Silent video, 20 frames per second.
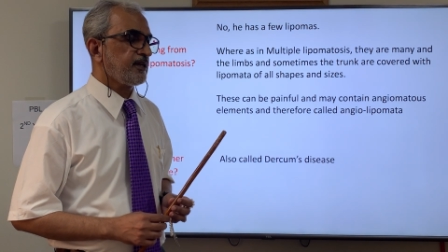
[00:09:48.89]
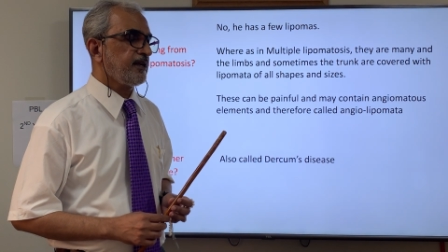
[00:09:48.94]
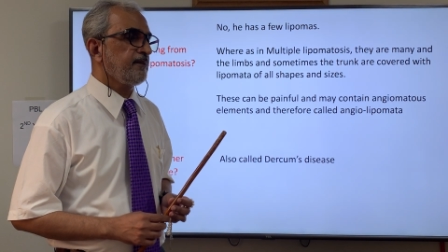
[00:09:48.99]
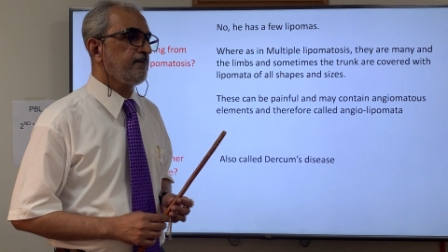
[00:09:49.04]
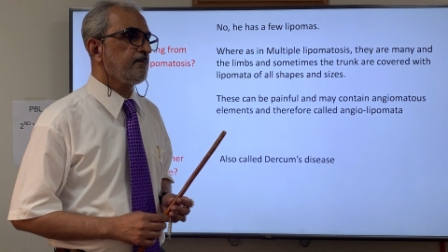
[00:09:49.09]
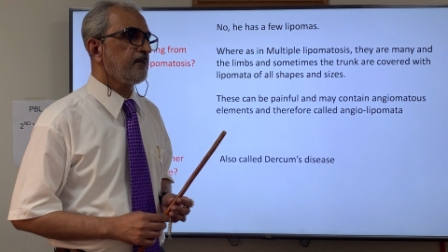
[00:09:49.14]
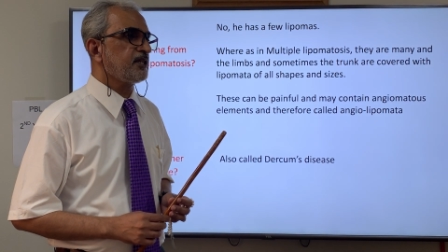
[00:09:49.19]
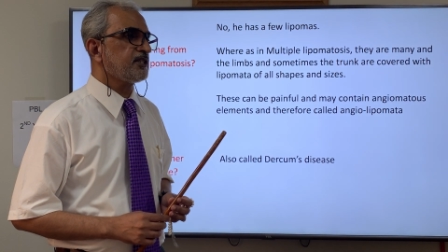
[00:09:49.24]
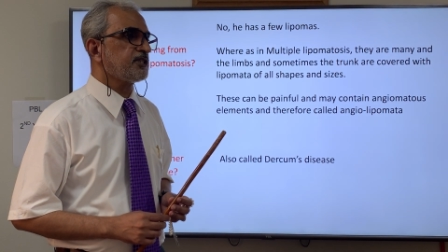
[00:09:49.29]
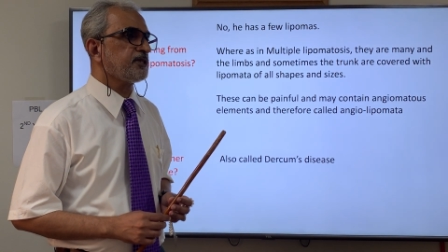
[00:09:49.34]

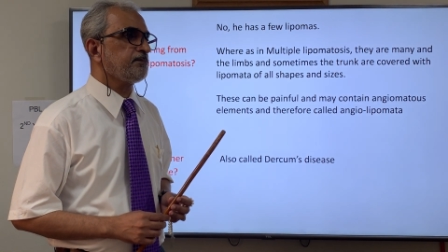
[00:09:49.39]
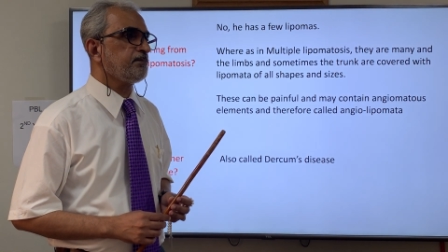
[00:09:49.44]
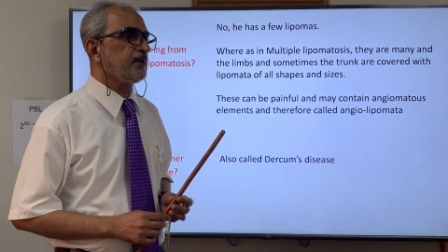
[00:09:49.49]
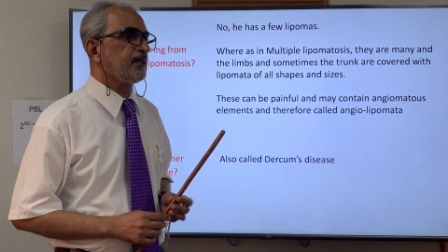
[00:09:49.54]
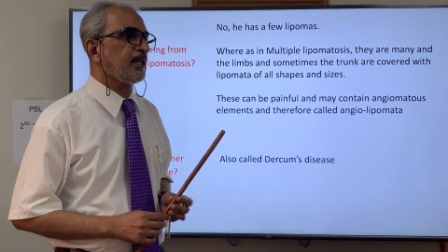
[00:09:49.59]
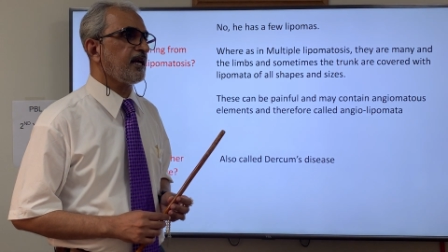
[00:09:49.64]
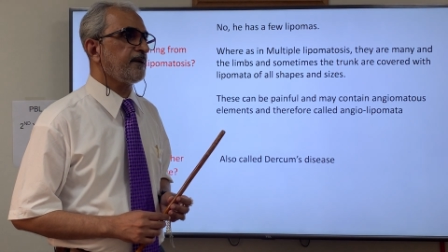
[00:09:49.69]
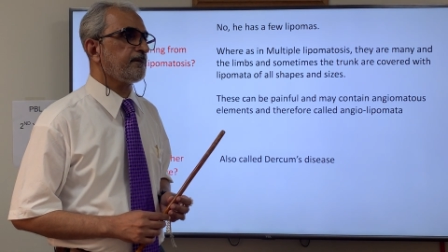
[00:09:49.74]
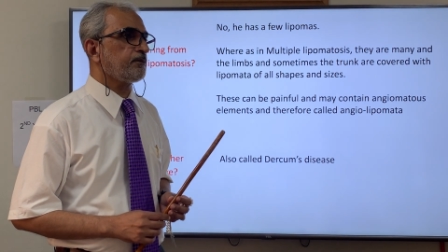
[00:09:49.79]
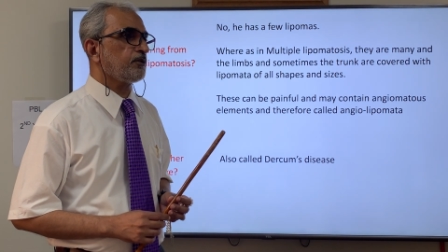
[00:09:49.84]
In multiple
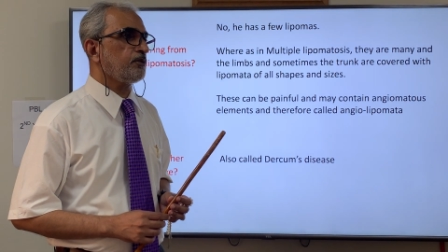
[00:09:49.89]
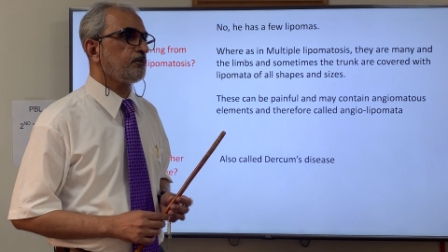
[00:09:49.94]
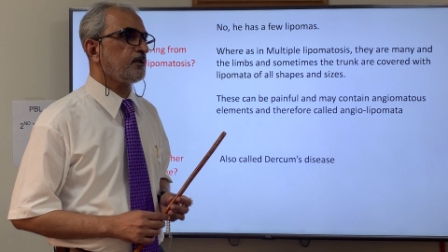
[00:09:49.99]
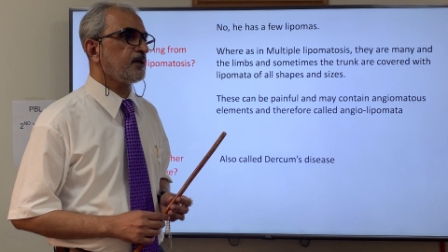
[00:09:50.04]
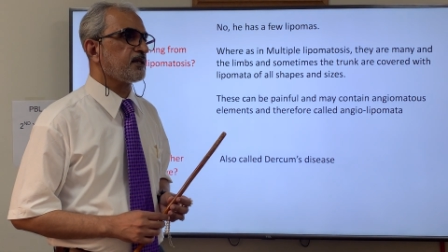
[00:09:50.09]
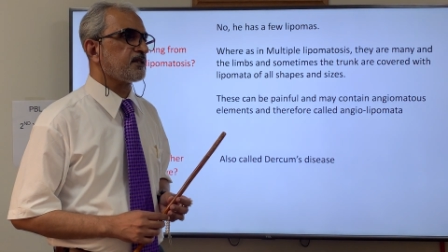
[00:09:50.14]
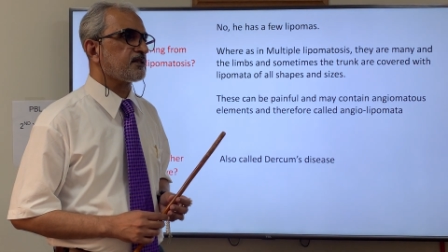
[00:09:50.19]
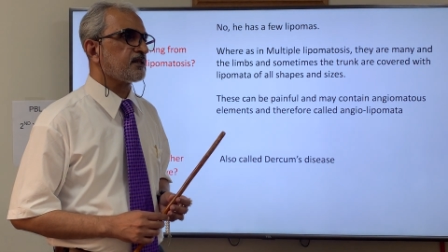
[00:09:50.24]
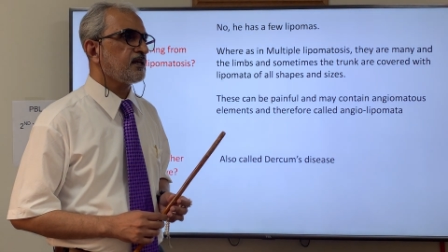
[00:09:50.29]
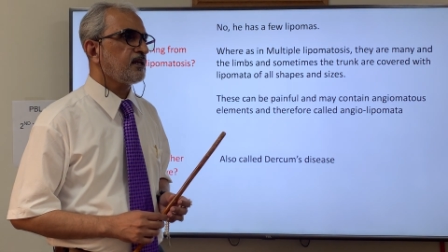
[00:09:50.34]

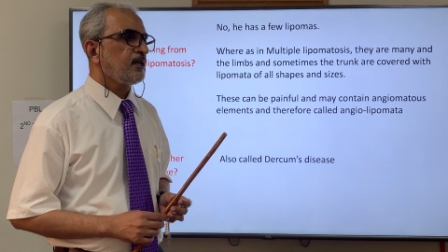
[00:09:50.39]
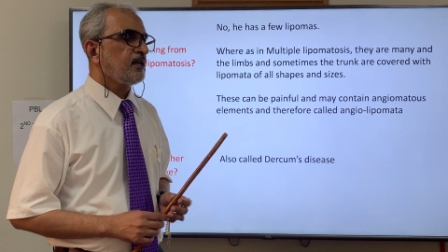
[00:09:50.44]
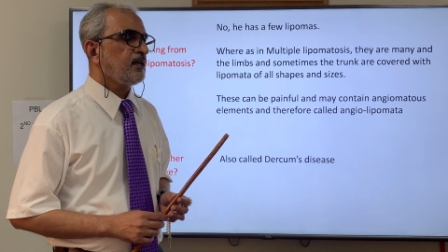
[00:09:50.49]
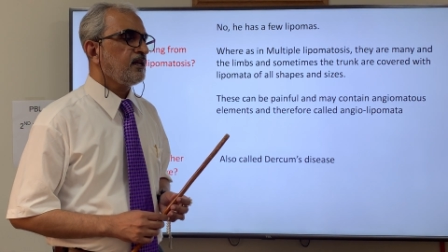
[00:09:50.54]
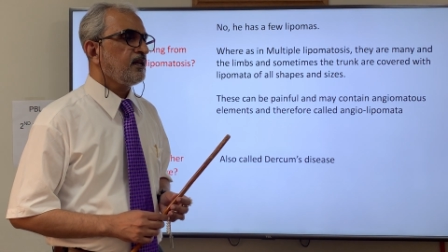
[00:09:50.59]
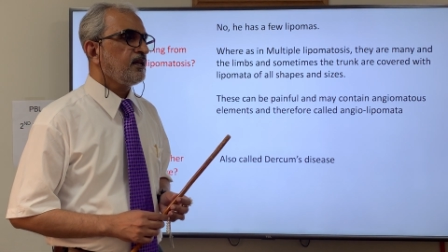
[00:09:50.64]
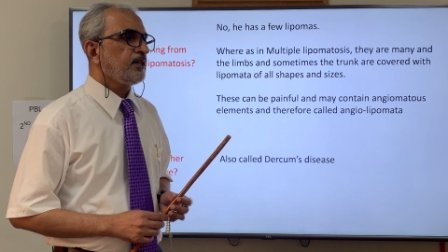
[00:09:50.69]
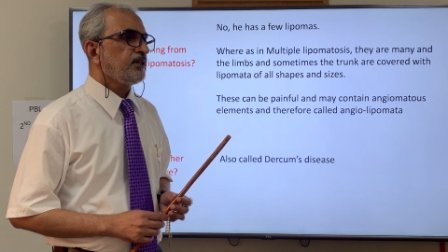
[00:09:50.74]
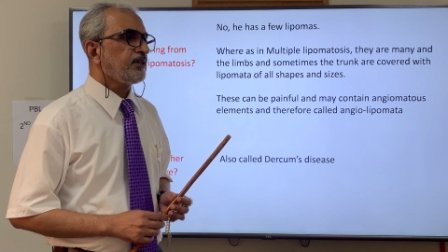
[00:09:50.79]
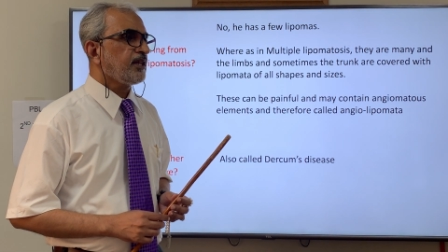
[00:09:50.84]
lipomas,
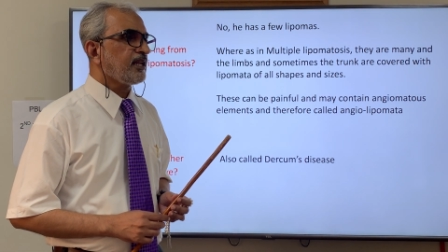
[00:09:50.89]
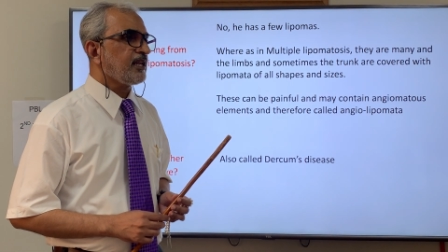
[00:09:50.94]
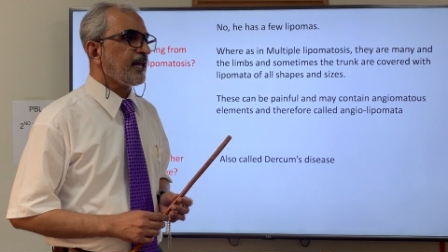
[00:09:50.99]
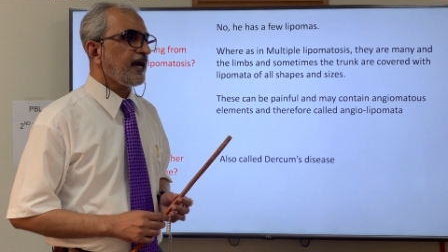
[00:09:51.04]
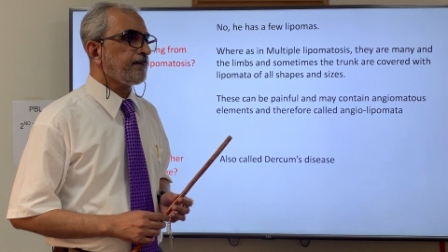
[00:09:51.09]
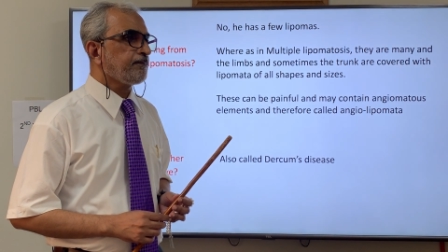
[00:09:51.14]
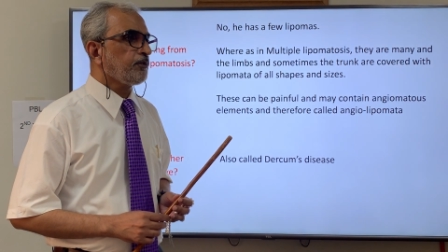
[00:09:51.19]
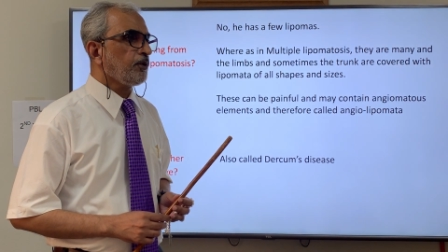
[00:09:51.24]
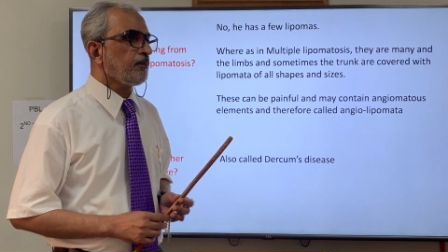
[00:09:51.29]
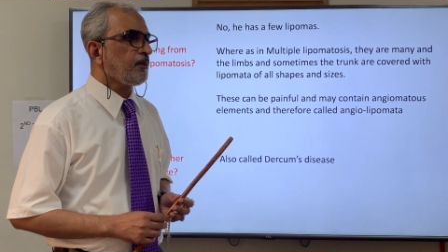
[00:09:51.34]
the
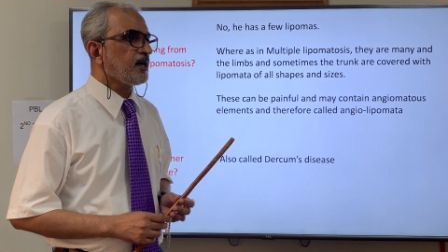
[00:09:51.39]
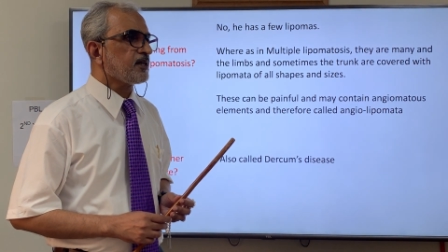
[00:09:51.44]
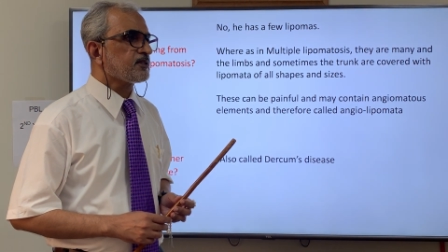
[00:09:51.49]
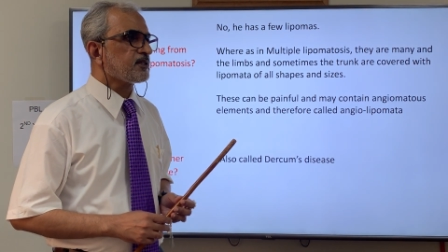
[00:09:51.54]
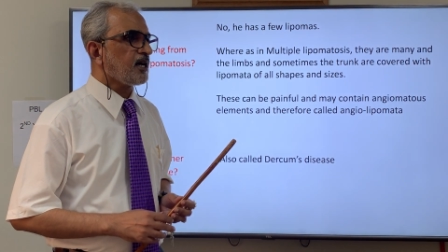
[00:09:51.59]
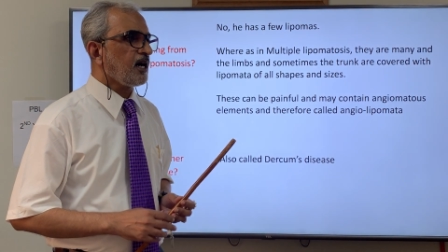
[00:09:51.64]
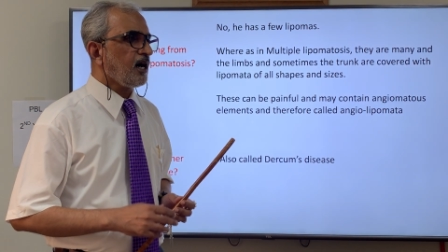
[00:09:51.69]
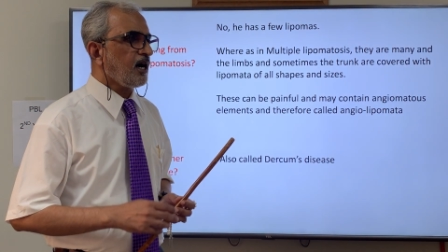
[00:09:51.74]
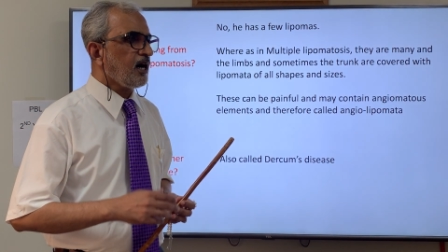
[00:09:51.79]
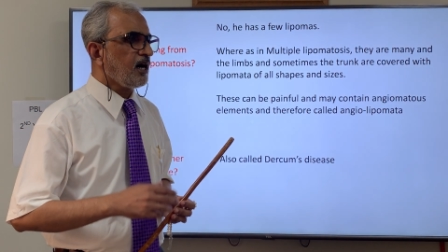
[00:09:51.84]
lipomas
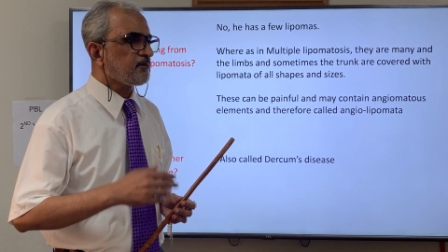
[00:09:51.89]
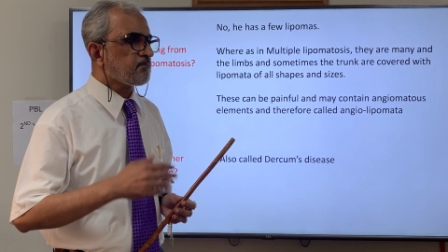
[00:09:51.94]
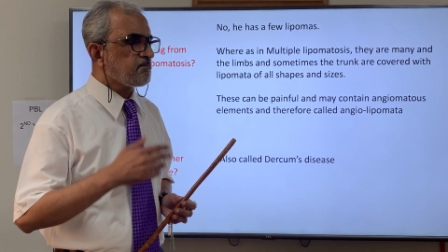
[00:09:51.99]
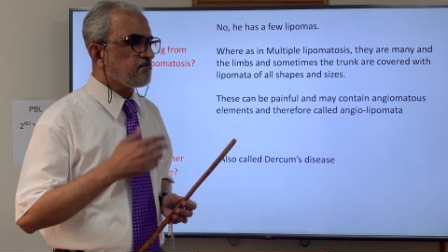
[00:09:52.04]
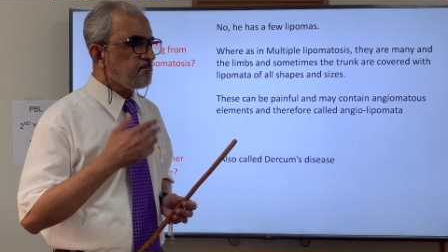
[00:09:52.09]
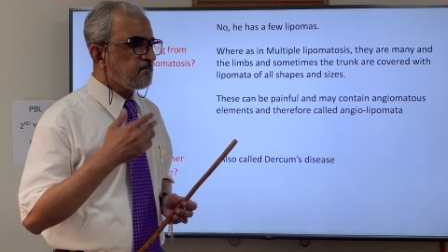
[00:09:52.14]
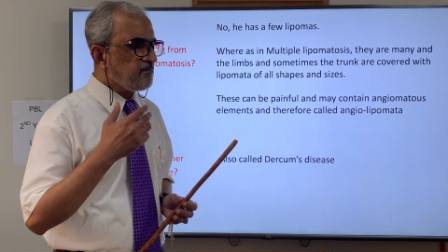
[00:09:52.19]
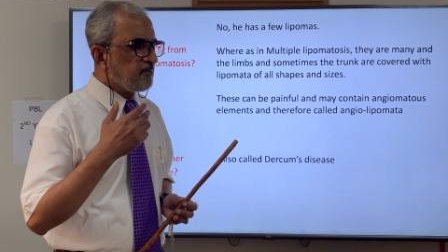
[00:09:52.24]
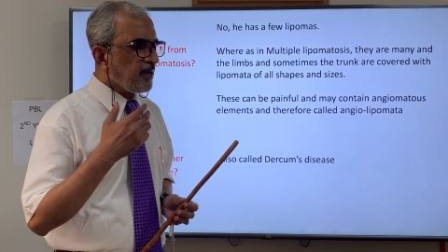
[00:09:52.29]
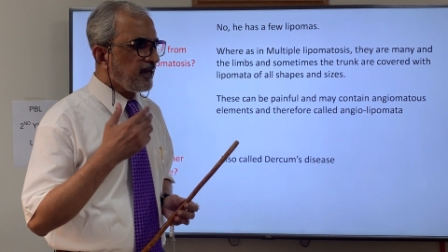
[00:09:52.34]
are
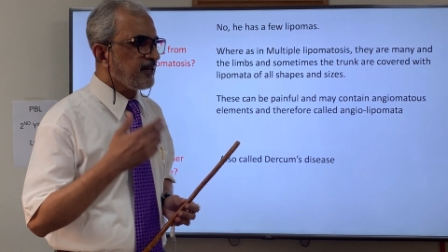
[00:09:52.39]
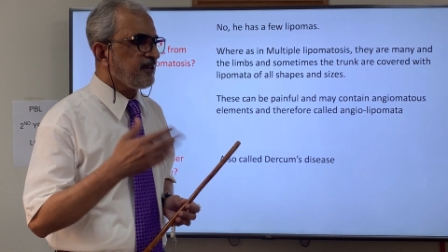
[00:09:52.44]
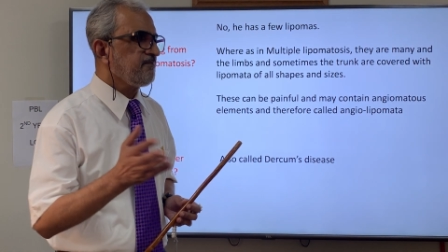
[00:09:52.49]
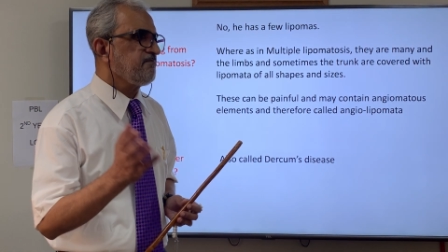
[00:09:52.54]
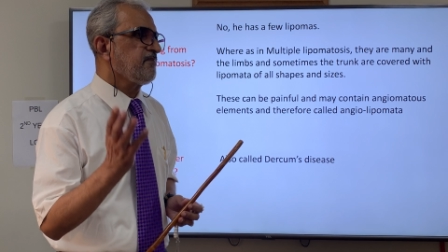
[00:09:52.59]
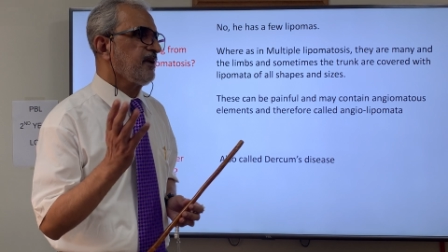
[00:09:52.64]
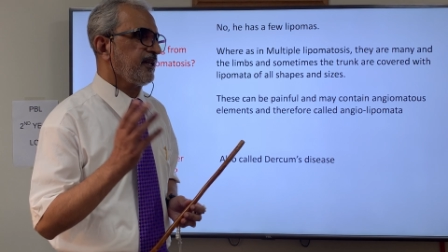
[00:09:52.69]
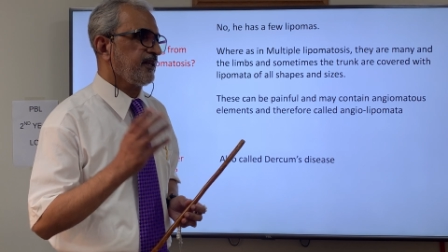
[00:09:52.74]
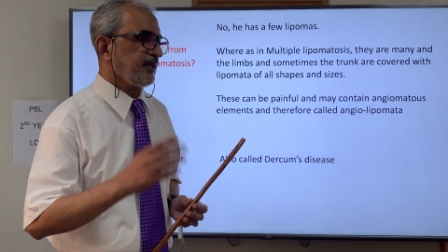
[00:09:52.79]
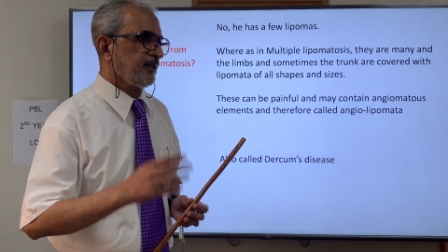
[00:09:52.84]

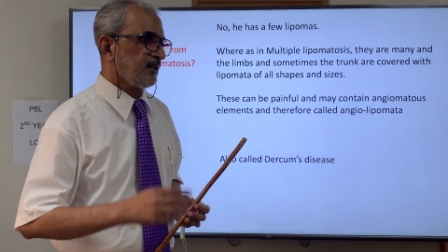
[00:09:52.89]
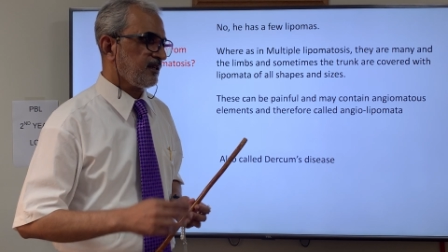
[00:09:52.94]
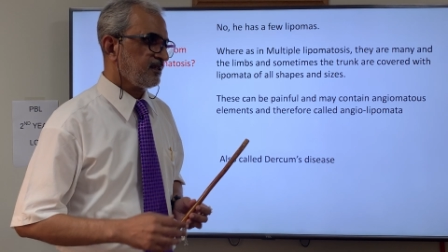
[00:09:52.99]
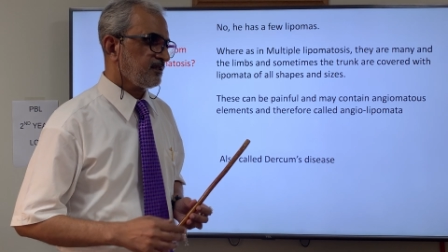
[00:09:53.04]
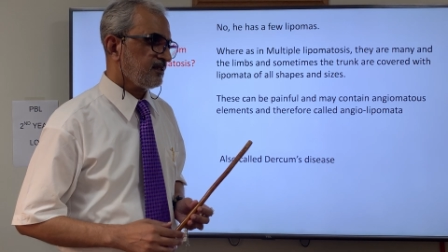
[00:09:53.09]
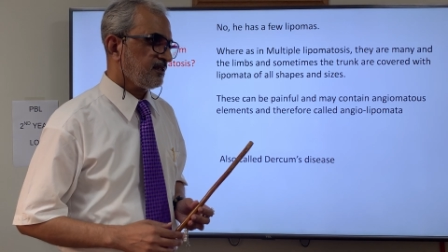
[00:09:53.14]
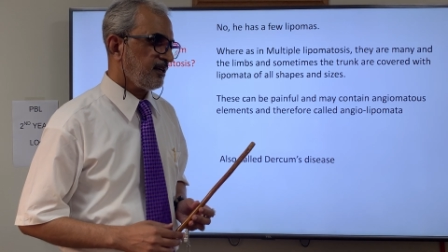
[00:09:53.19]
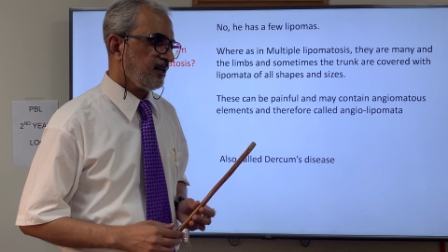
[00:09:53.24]
many,